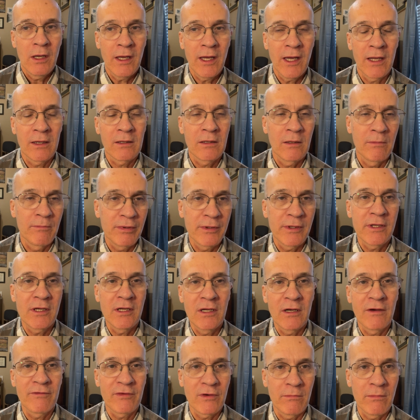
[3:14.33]
and complete
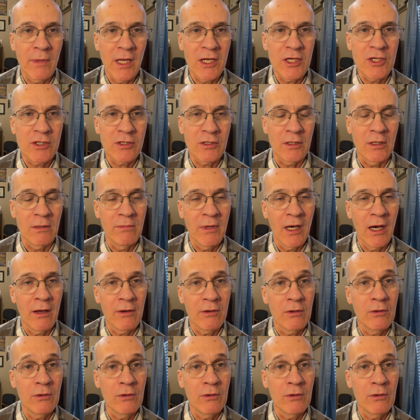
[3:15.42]
information about